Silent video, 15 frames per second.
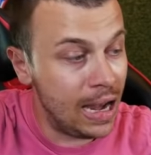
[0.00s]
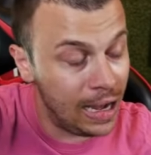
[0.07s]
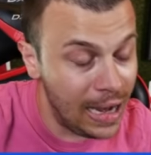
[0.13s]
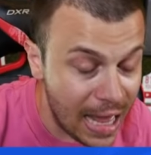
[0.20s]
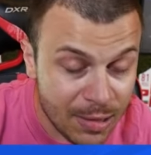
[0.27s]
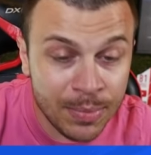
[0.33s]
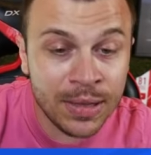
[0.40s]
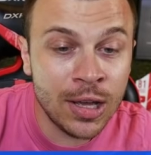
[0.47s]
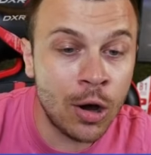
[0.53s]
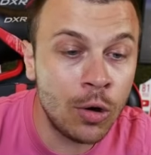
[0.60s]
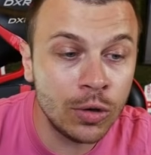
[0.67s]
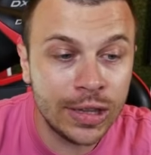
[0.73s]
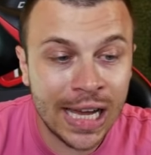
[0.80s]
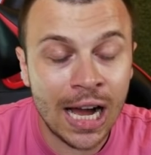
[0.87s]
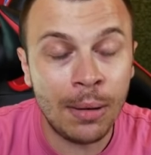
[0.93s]
Let me know
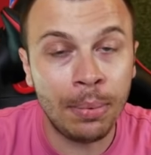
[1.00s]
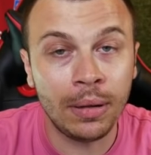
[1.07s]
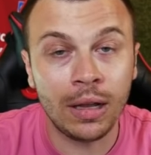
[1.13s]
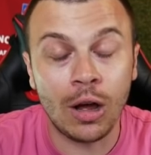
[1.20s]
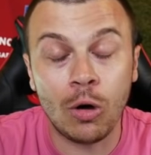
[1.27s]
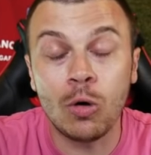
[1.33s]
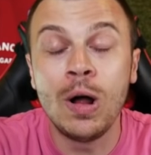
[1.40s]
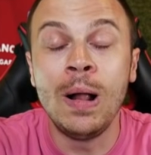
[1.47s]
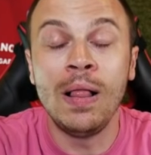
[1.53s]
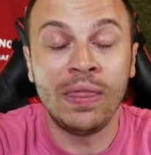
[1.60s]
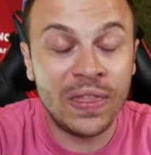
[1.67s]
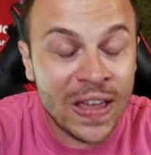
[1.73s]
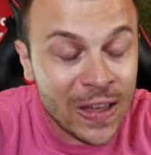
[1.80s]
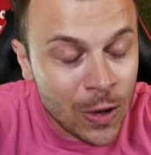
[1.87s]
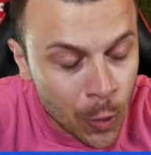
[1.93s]
down below.
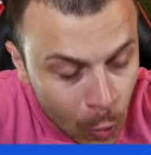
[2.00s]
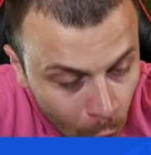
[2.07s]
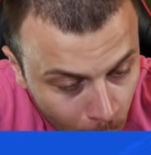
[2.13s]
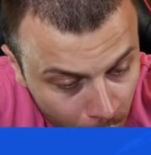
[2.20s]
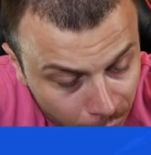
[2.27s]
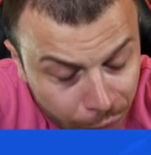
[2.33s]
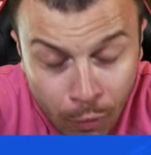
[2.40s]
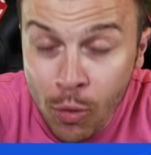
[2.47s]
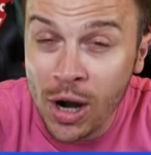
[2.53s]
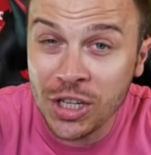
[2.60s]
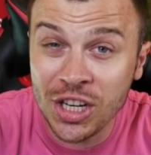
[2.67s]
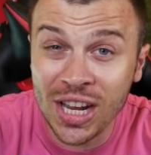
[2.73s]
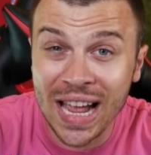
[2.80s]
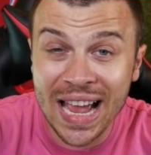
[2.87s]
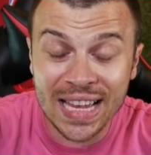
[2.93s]
Thank you all for
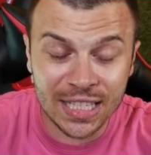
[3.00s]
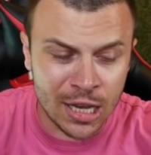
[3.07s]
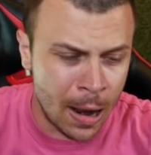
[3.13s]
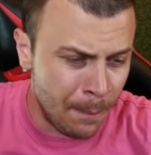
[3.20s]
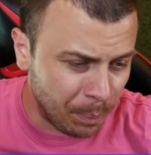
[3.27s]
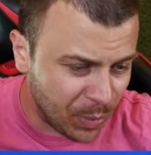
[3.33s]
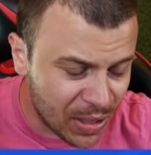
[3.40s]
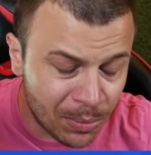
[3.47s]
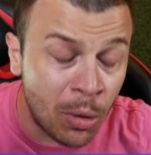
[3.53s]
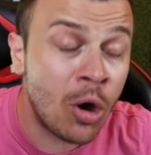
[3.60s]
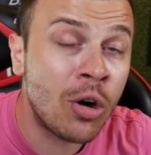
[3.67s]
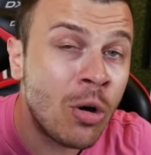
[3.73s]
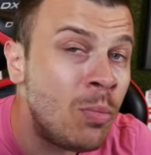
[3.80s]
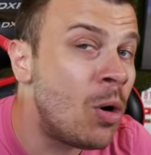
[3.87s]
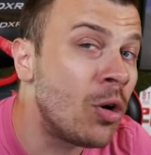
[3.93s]
watching, guys.
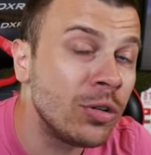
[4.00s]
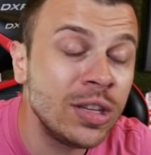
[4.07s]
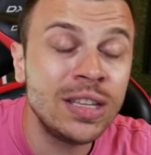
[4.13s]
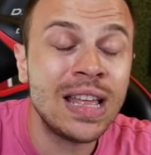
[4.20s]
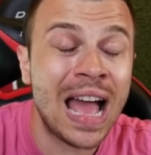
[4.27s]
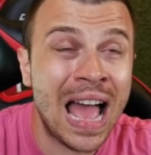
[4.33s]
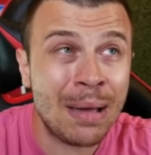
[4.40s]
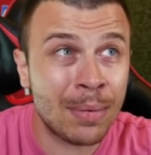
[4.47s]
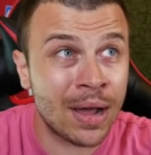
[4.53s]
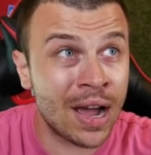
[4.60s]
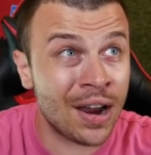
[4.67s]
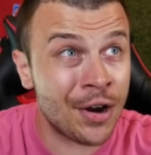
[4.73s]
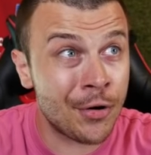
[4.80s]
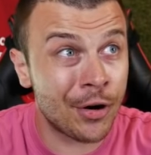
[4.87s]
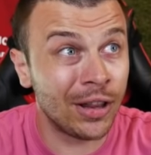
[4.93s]
Tomorrow morning I'm
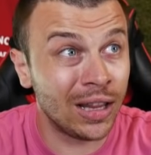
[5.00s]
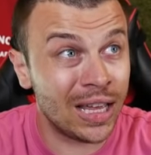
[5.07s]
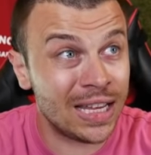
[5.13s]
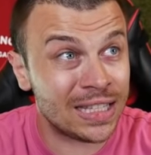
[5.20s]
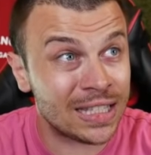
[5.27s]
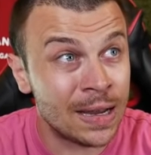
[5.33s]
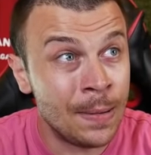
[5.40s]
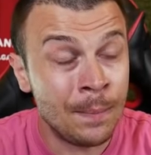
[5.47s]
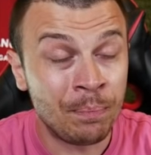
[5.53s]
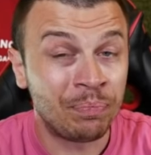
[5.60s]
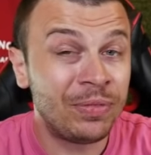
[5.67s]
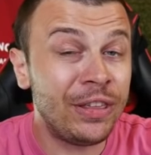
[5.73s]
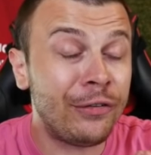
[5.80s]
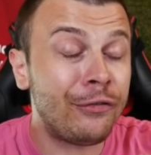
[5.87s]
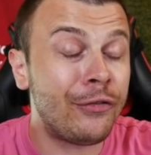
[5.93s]
gonna release
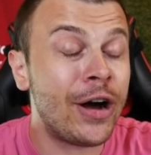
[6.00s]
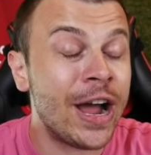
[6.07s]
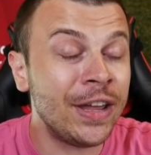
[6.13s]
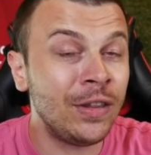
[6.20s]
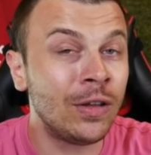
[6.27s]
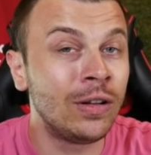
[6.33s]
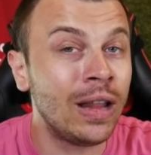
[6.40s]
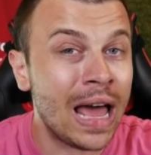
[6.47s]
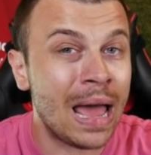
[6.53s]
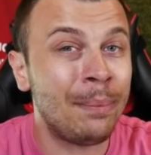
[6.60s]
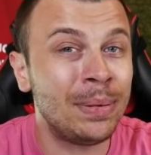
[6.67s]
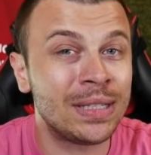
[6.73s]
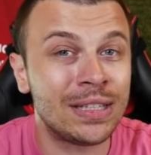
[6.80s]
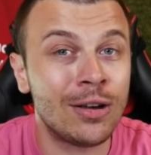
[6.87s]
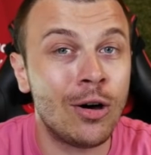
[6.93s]
the final
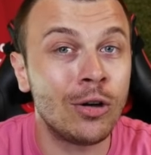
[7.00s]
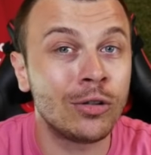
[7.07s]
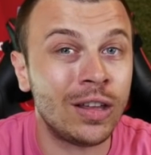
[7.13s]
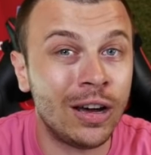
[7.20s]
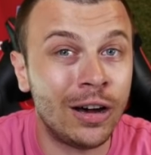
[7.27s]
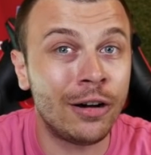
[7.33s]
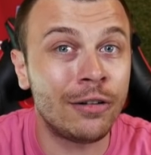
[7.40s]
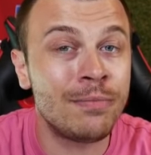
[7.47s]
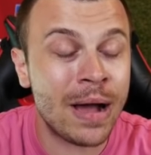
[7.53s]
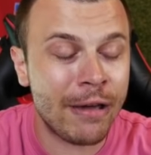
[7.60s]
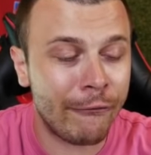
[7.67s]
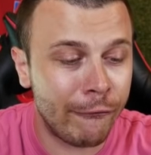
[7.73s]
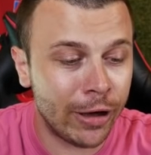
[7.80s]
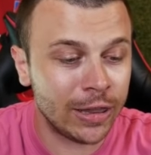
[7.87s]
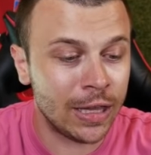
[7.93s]
episode of my
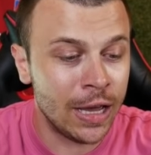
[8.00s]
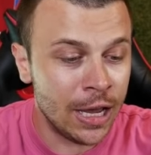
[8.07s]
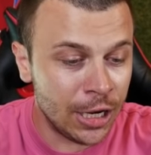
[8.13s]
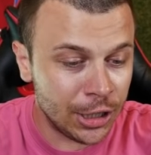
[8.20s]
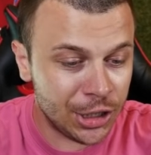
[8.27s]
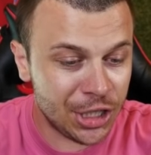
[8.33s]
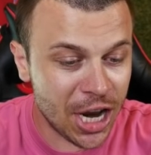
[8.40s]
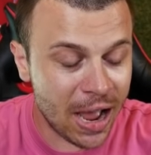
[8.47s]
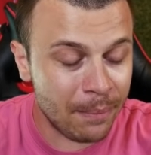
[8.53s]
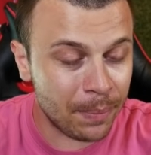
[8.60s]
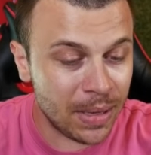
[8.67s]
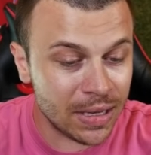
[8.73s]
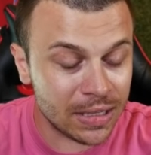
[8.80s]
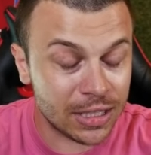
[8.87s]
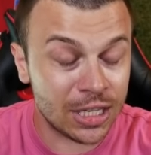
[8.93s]
FUT
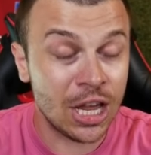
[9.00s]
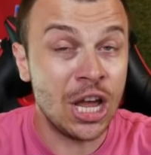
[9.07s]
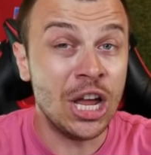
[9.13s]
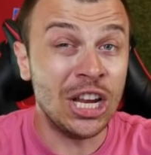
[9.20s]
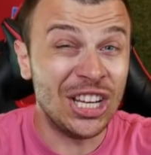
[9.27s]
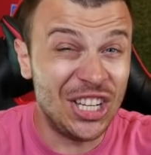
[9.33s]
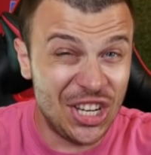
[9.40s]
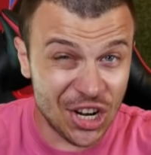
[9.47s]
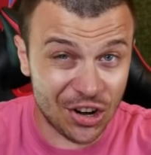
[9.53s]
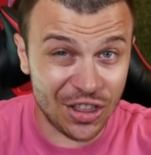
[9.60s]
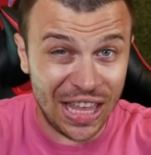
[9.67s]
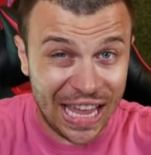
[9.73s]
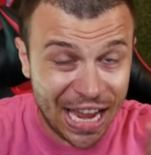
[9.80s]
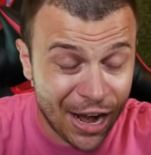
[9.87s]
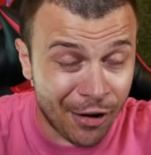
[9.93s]
Champions
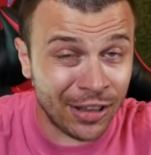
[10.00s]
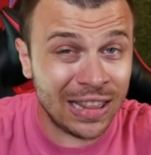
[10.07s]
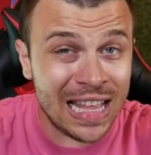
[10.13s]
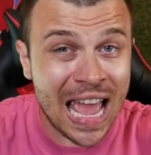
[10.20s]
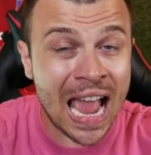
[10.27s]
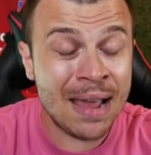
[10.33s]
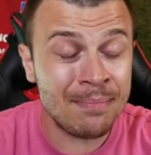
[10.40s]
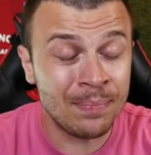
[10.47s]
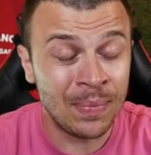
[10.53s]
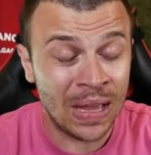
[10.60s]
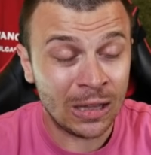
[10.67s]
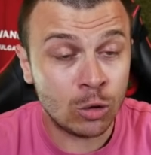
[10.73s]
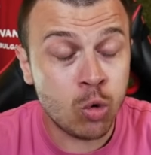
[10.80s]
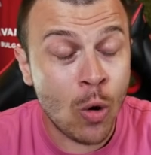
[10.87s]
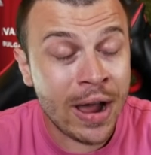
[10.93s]
journey. Currently I'm
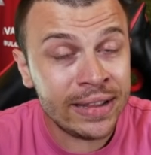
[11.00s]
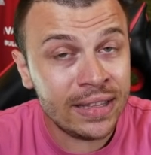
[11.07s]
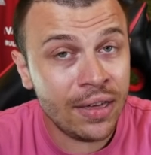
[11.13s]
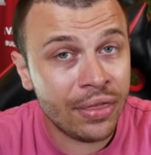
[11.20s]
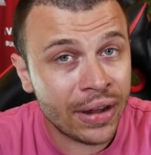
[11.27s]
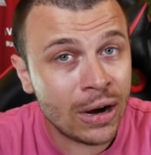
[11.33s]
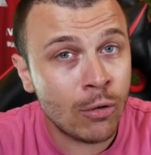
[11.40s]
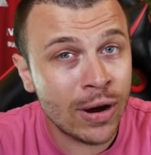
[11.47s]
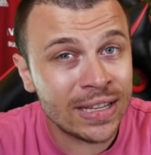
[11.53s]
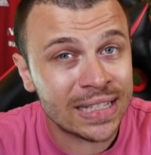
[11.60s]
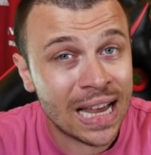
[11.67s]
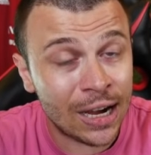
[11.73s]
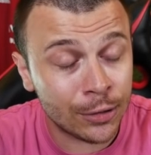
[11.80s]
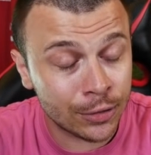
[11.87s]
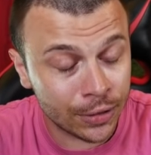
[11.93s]
23 wins
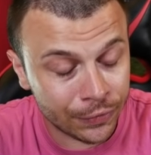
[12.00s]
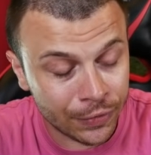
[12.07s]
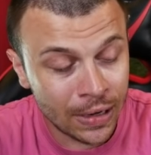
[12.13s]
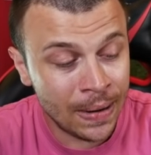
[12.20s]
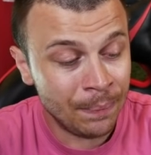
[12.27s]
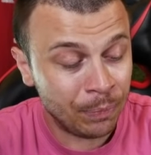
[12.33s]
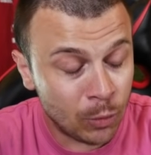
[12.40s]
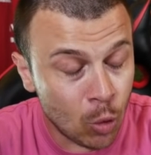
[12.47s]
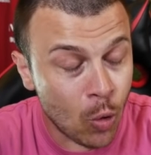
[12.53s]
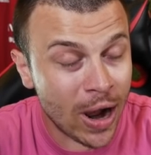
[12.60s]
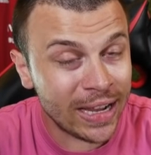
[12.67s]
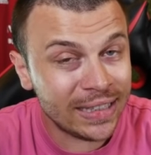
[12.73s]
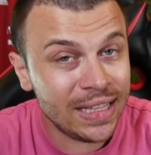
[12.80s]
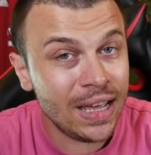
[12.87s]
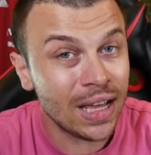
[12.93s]
out of
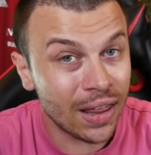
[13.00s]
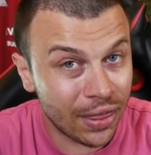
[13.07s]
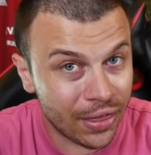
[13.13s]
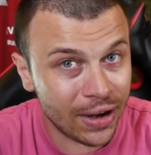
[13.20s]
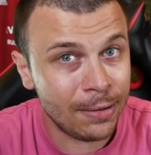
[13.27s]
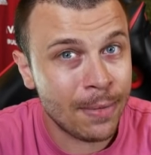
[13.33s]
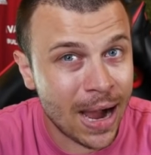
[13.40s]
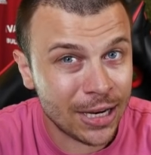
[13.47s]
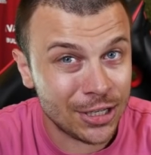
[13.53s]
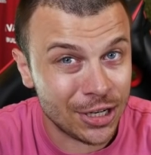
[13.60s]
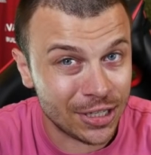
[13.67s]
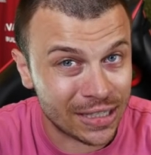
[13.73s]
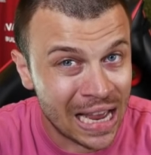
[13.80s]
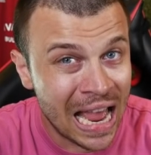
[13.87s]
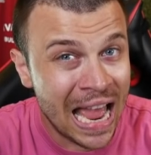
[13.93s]
23
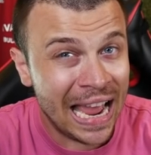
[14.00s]
matches.